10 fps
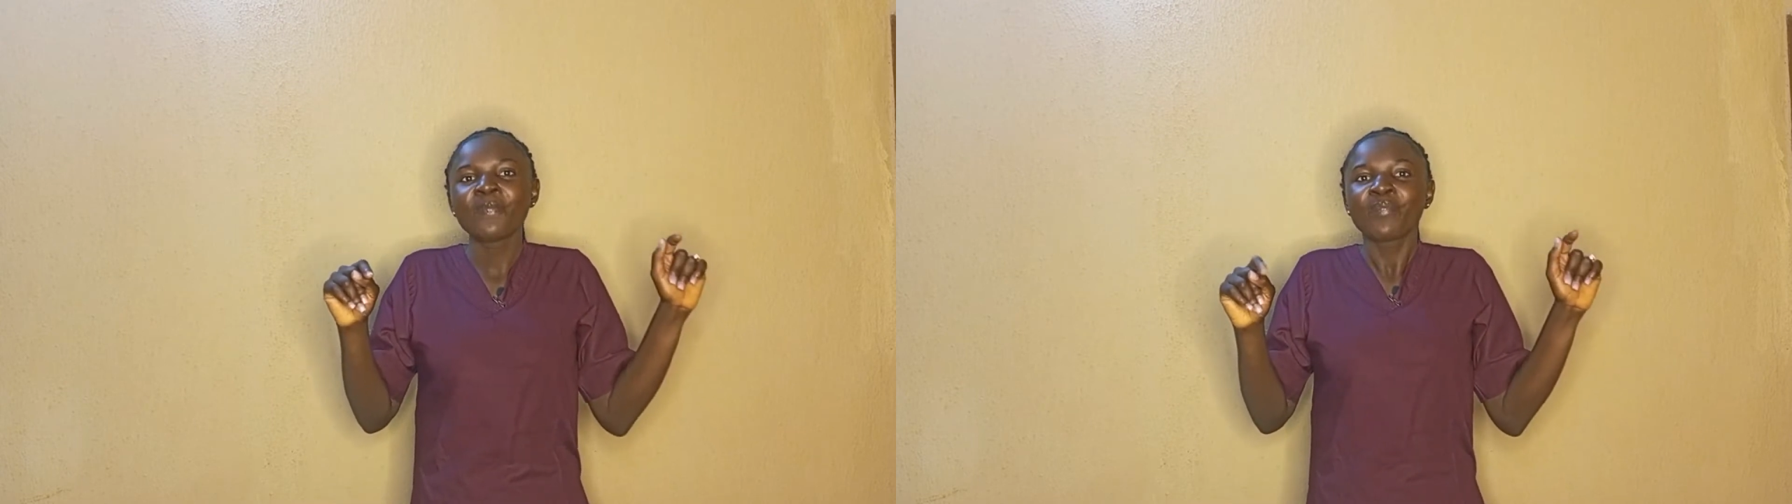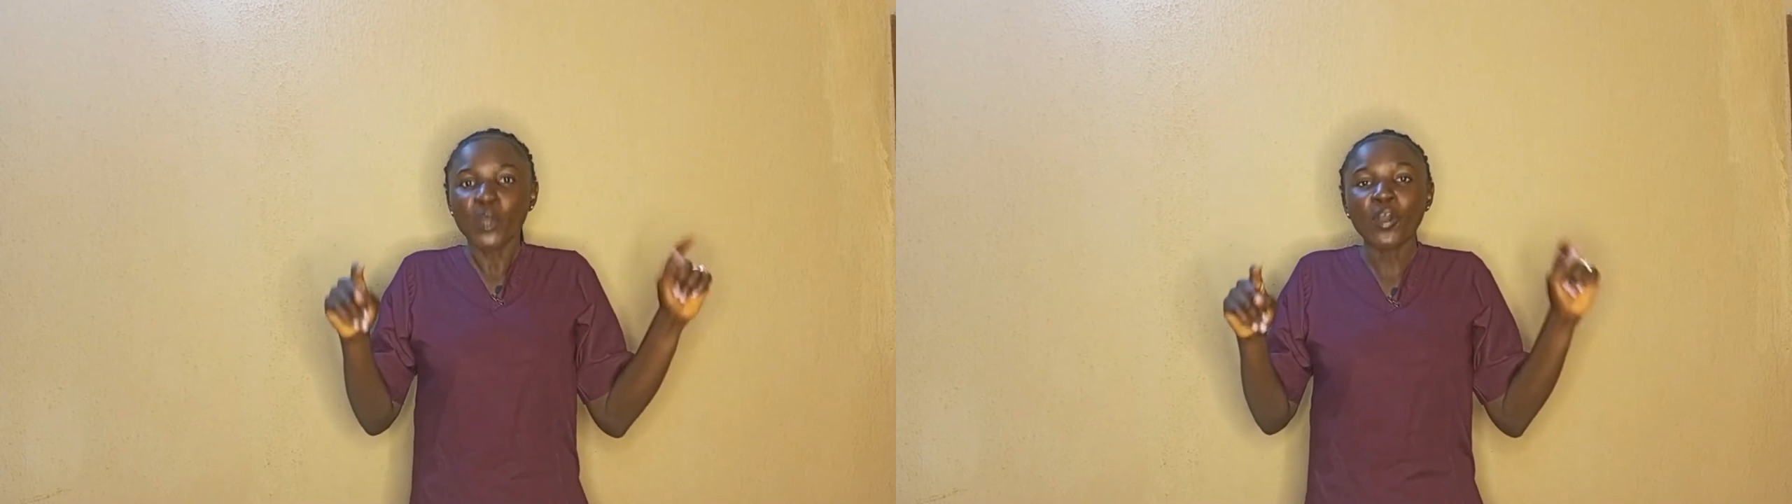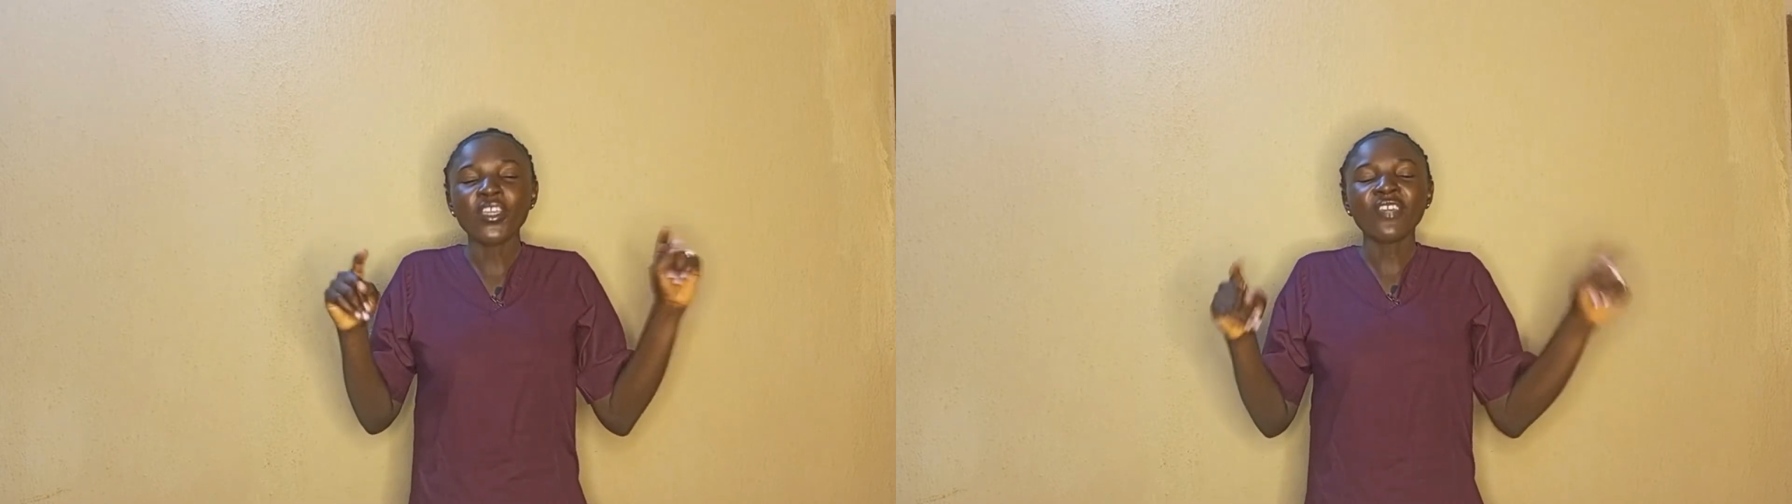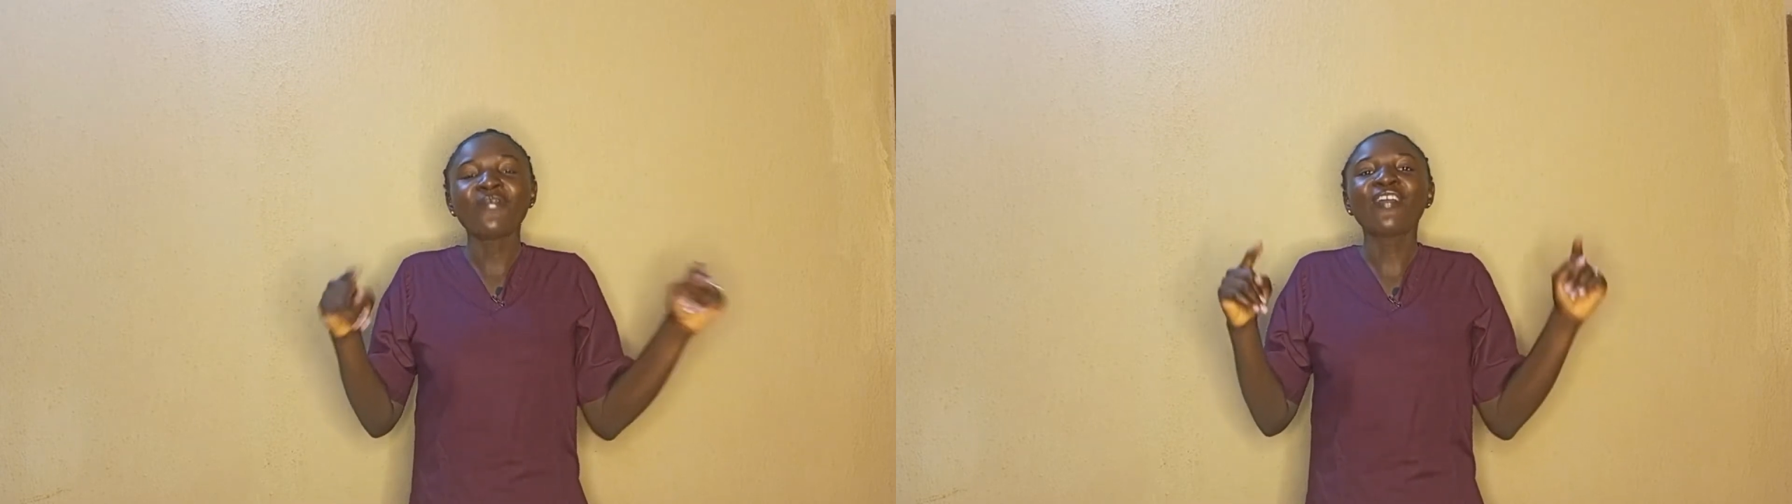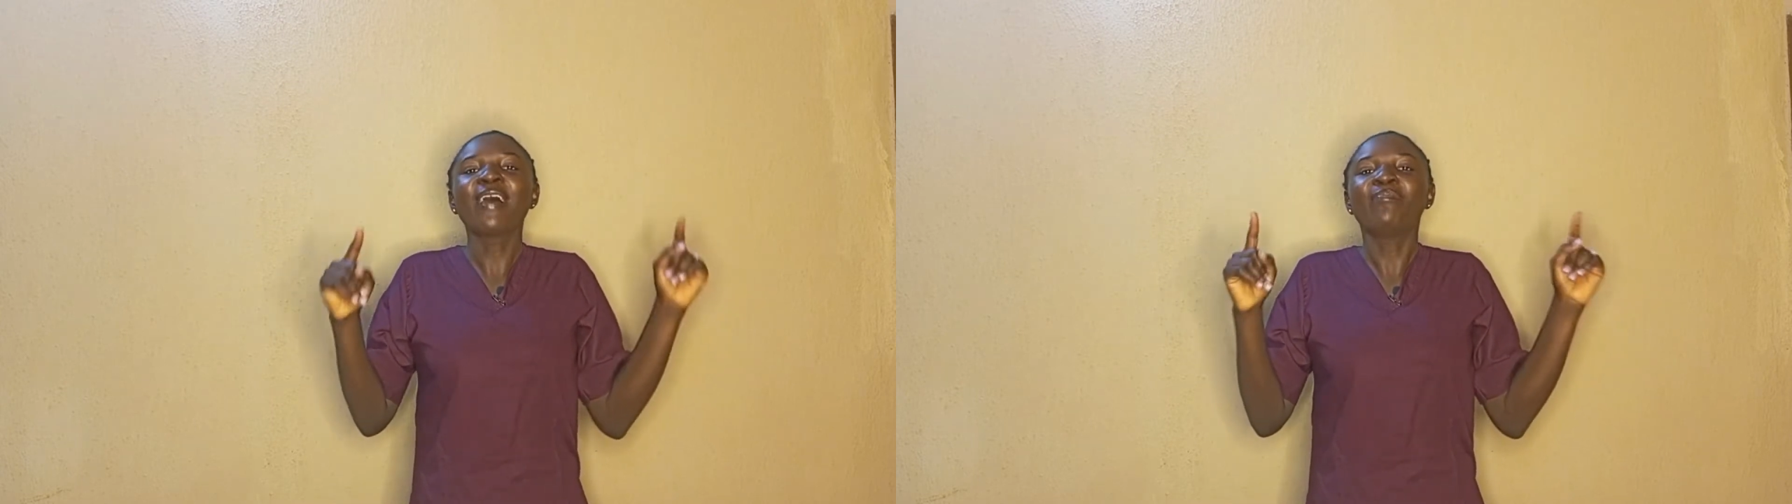or if you
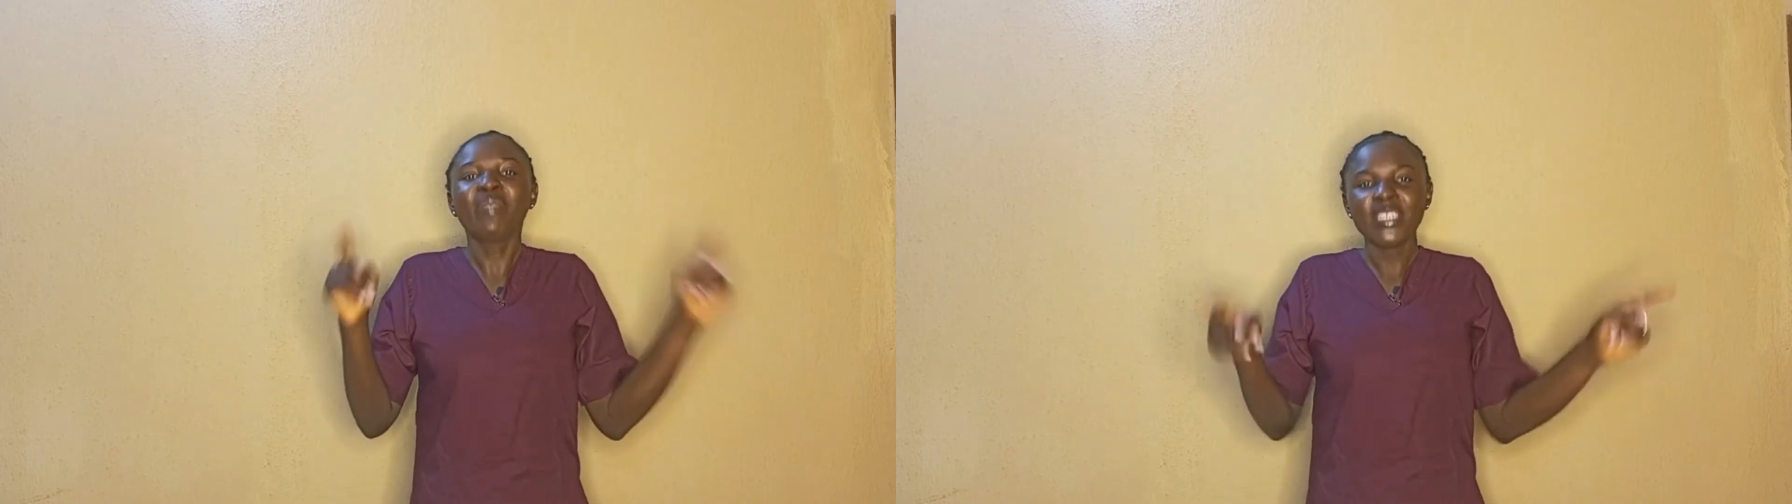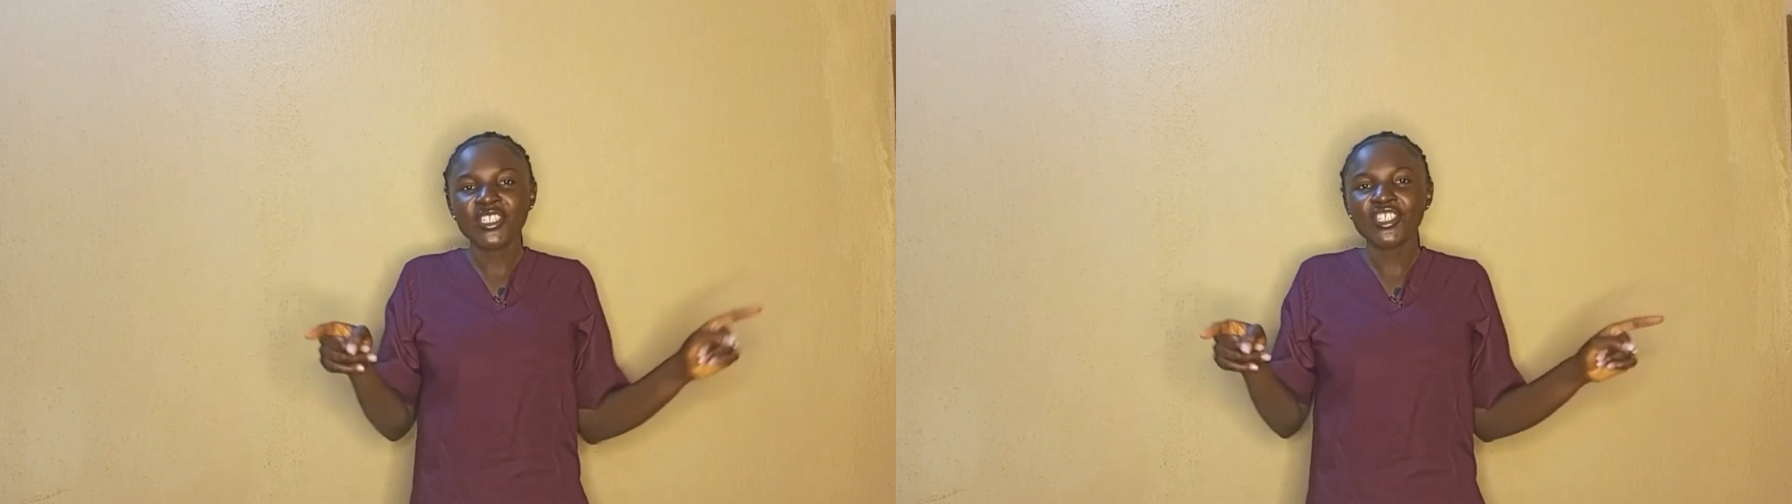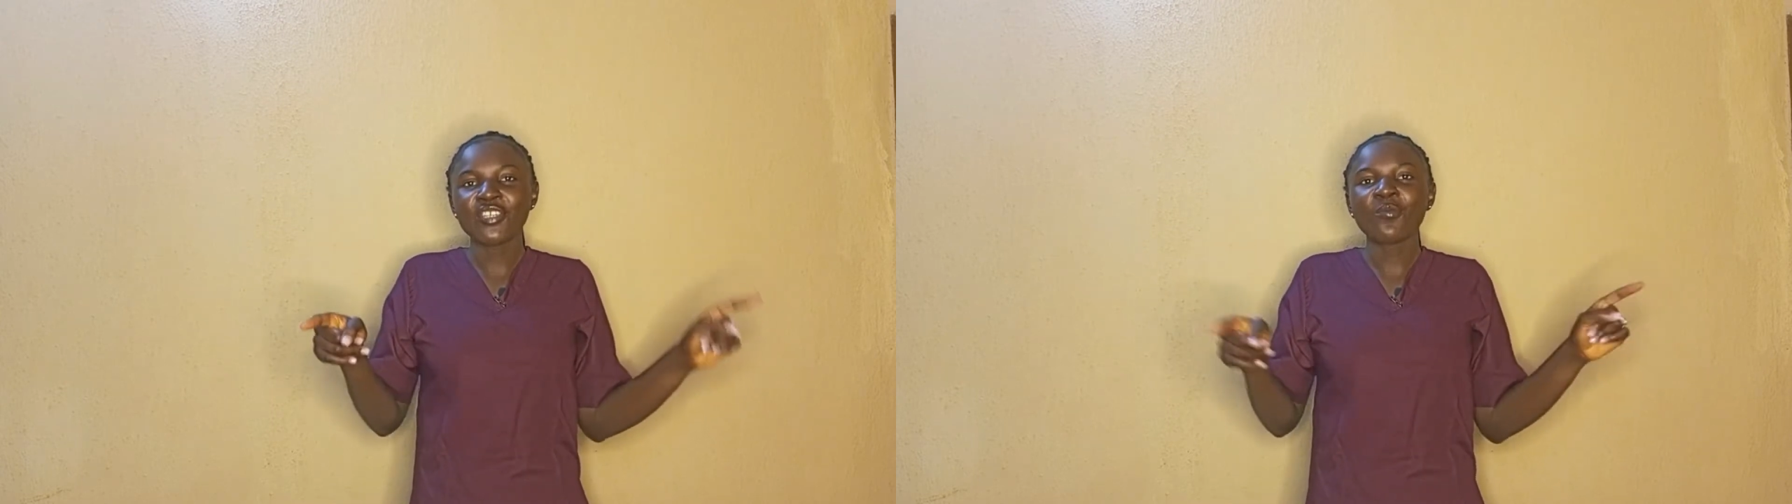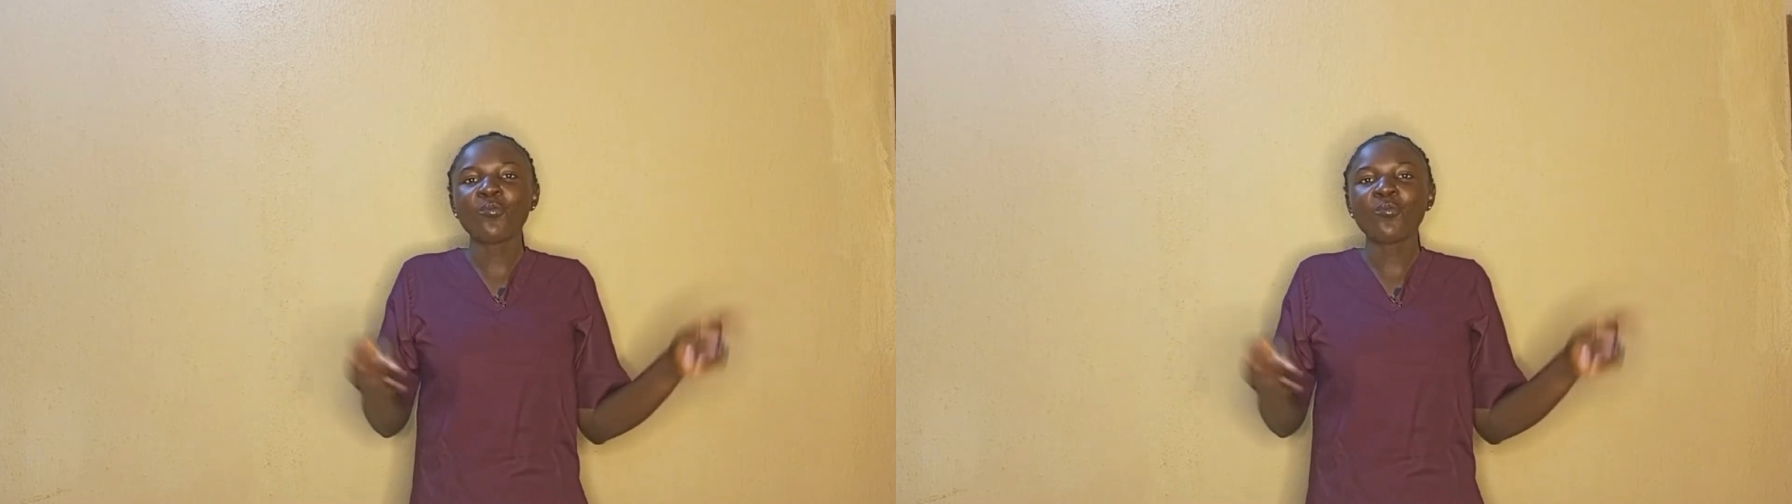are bleaching,